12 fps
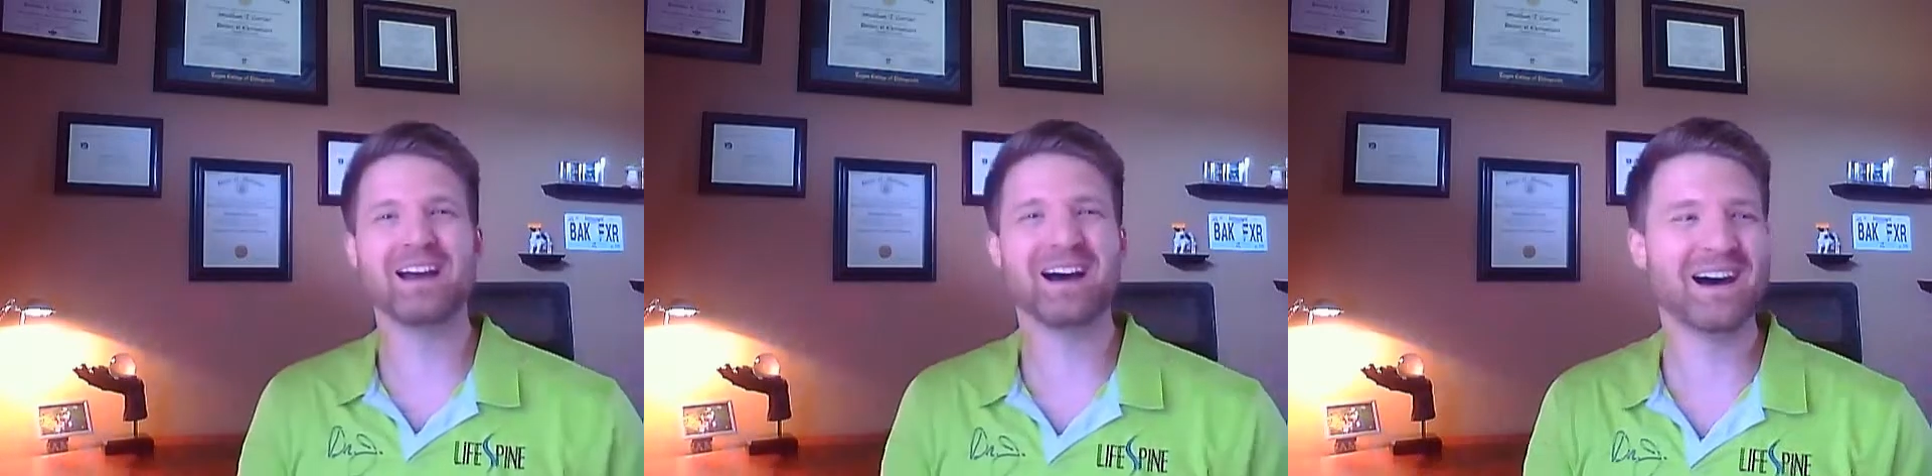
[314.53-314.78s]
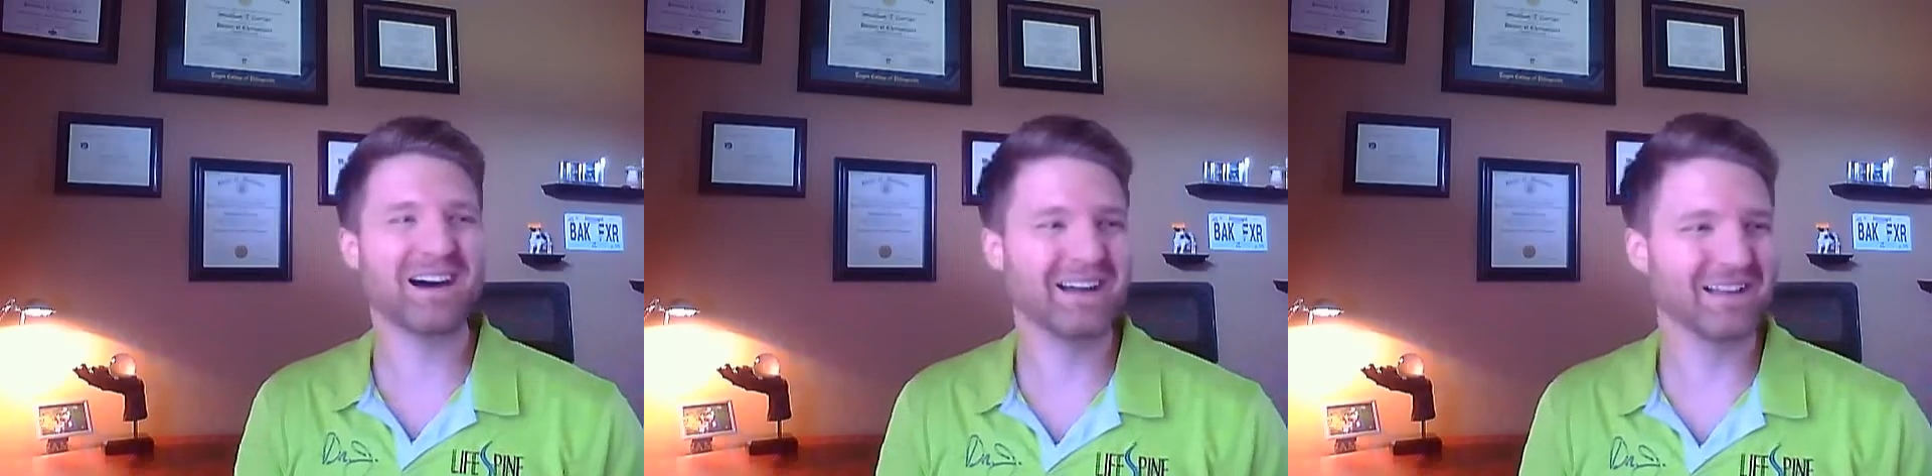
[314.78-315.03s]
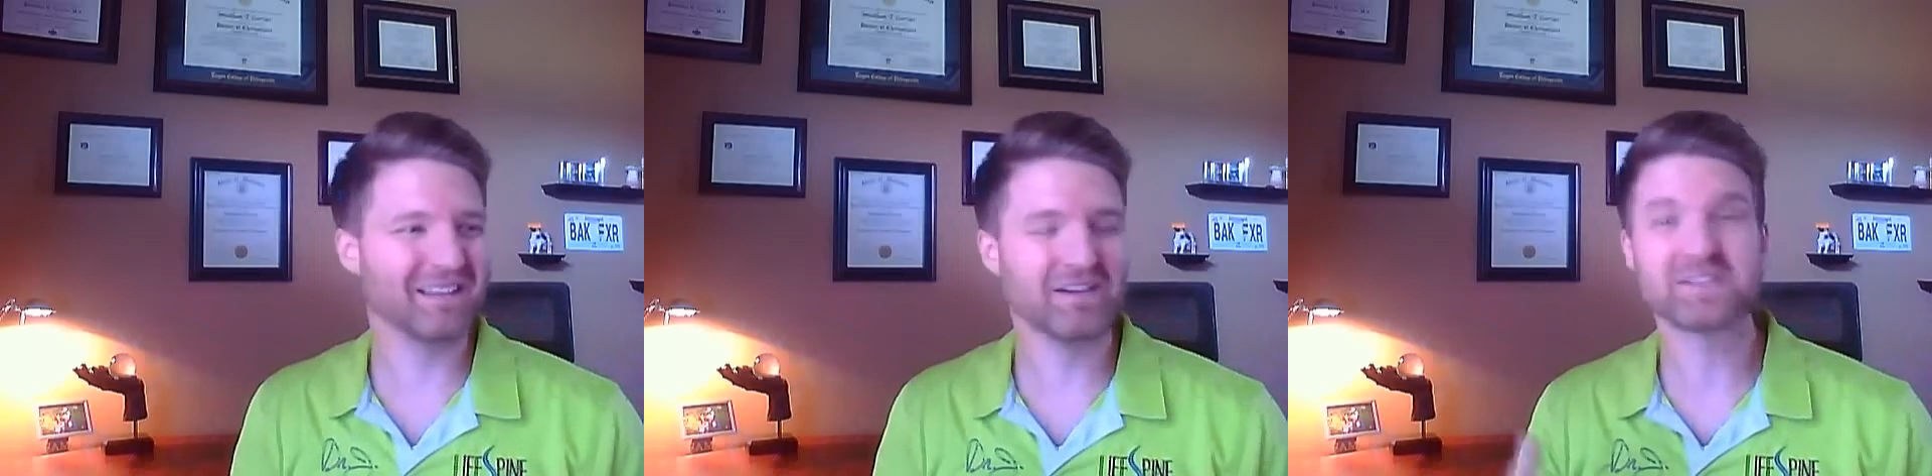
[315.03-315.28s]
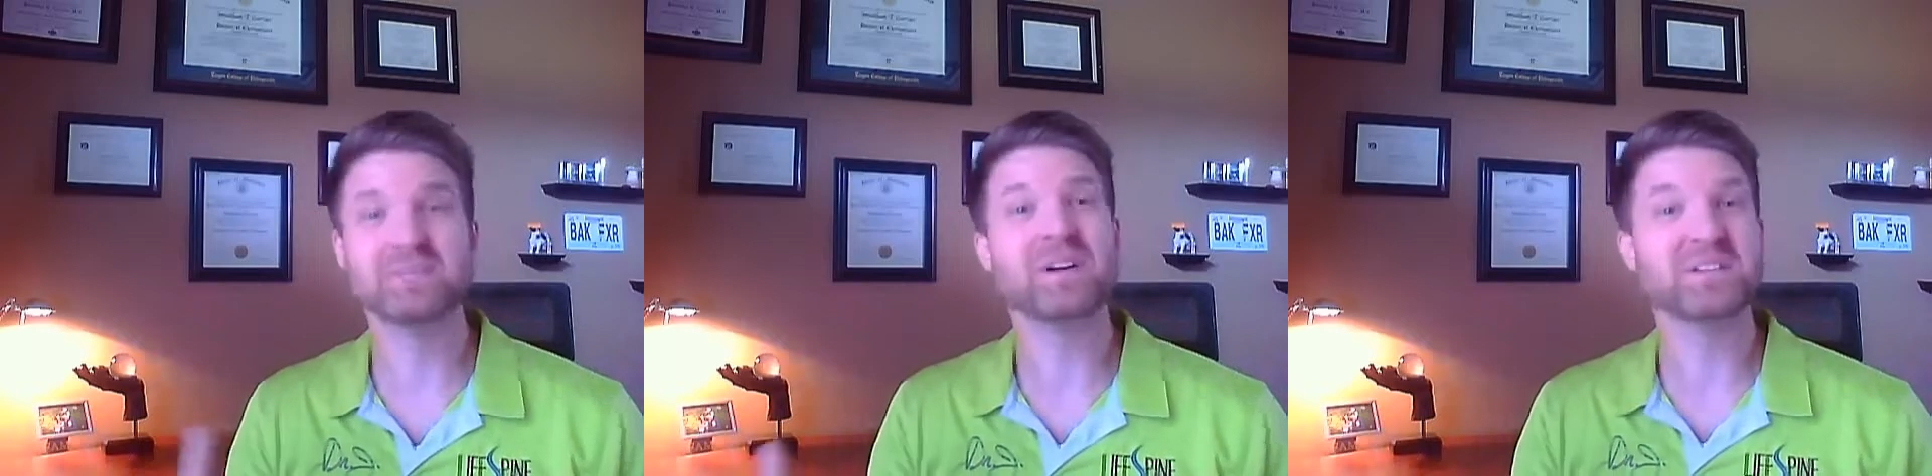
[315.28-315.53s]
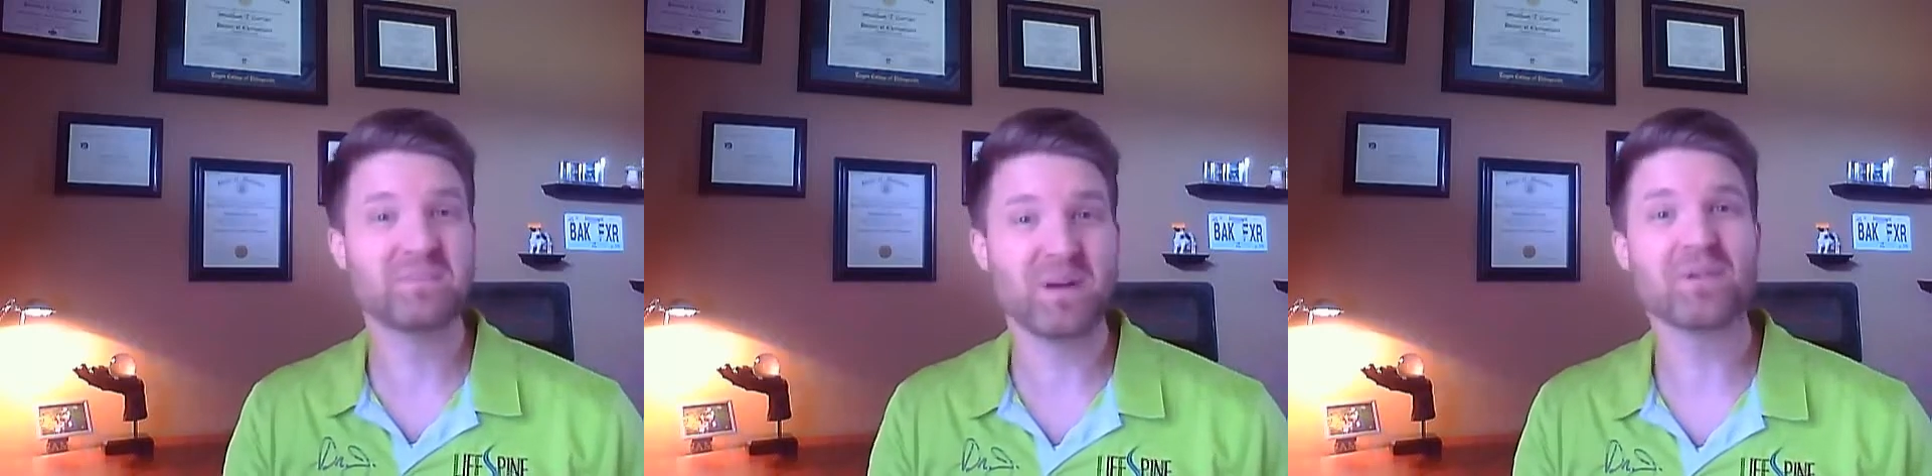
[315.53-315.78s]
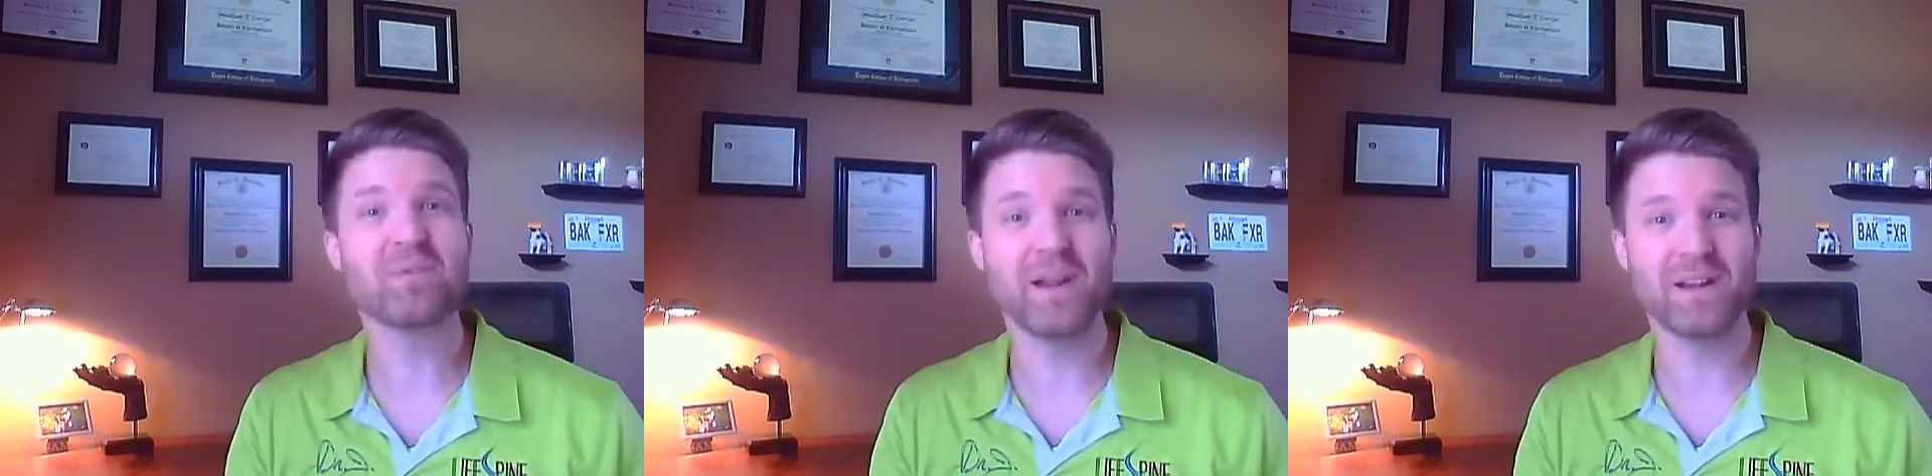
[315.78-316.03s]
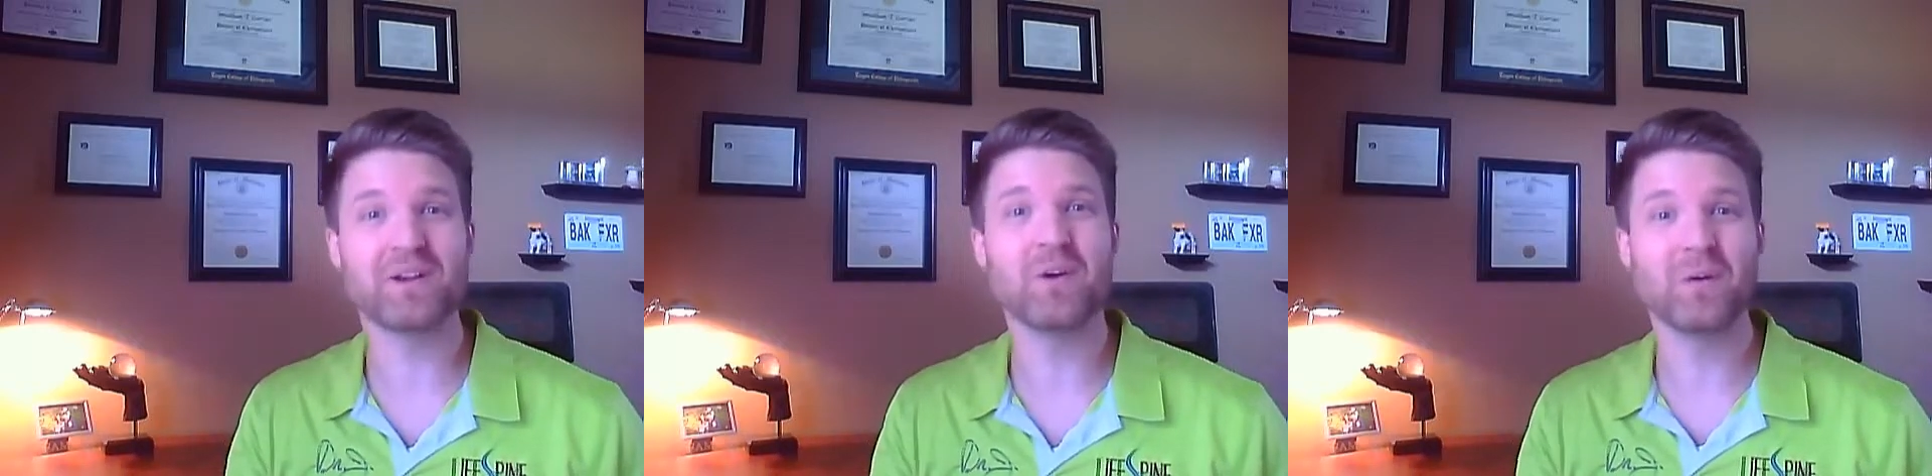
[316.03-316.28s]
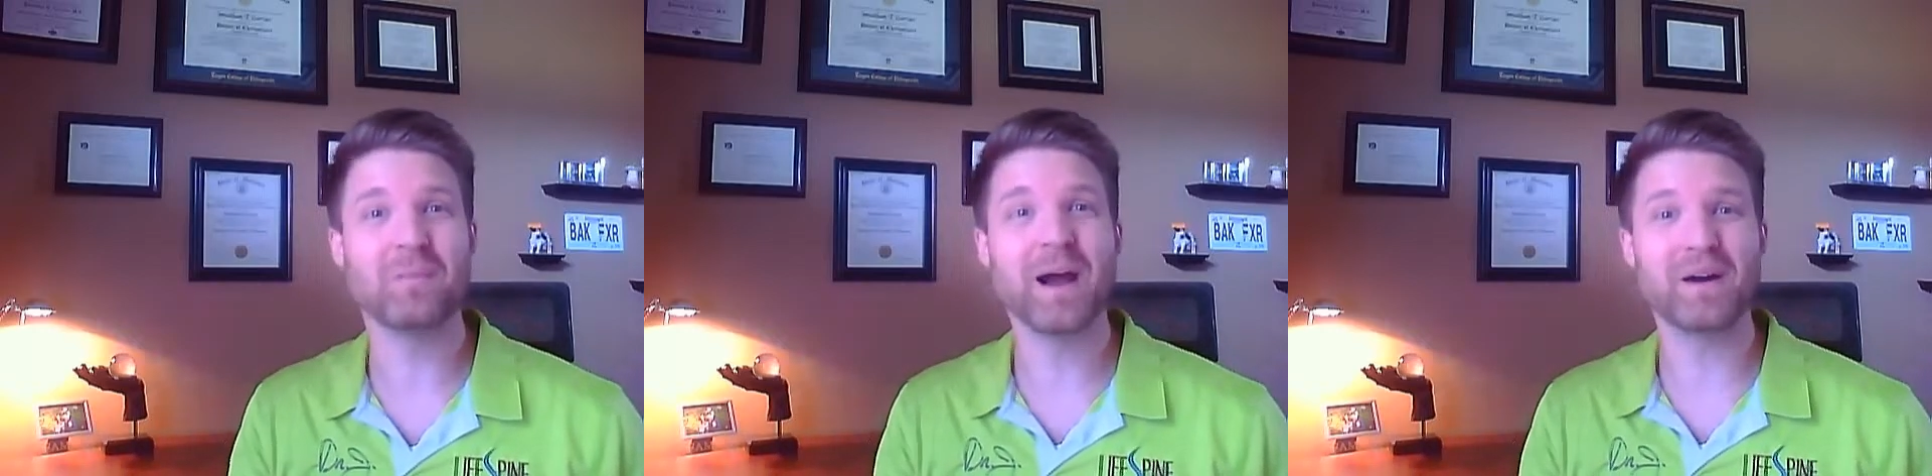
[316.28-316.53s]
There's a much better way to go
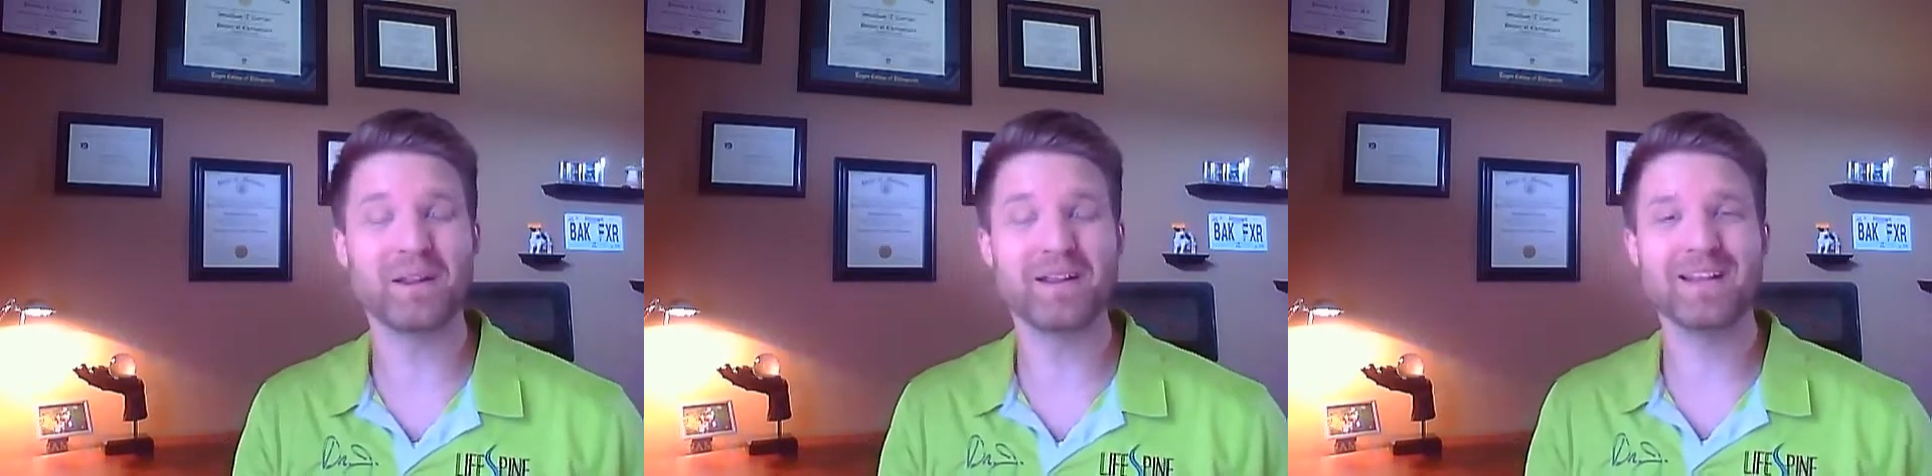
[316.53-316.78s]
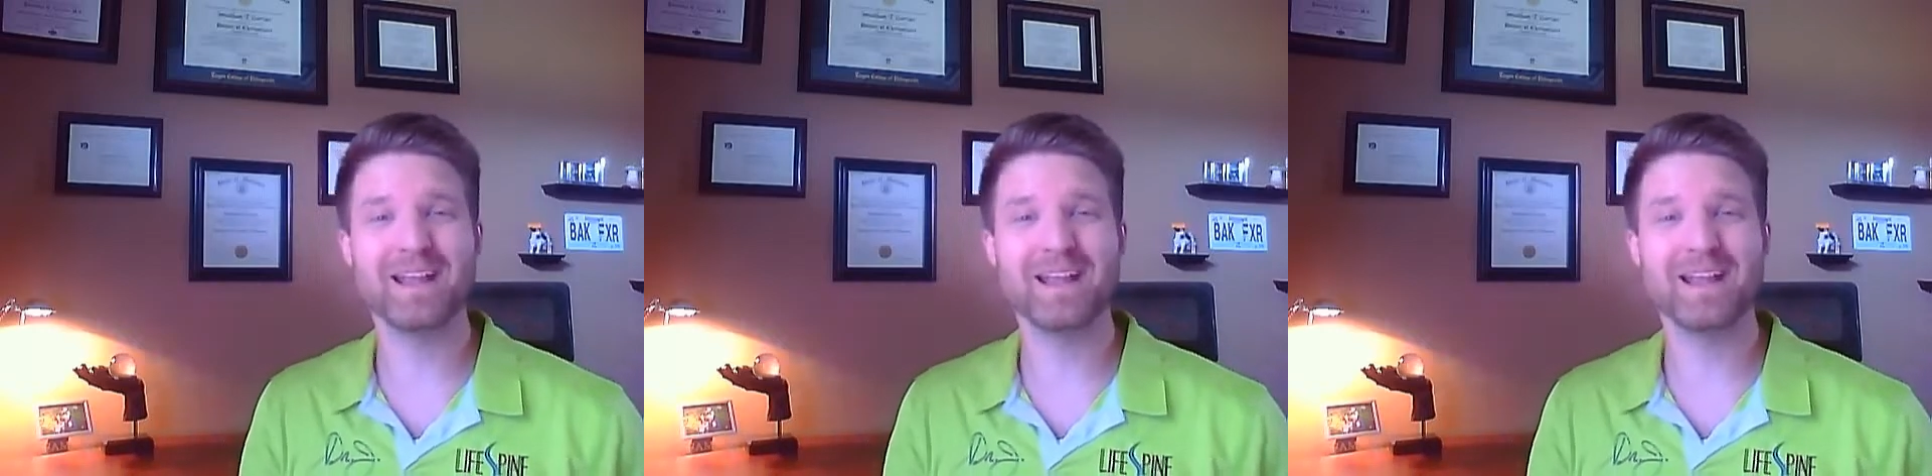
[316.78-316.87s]
about it.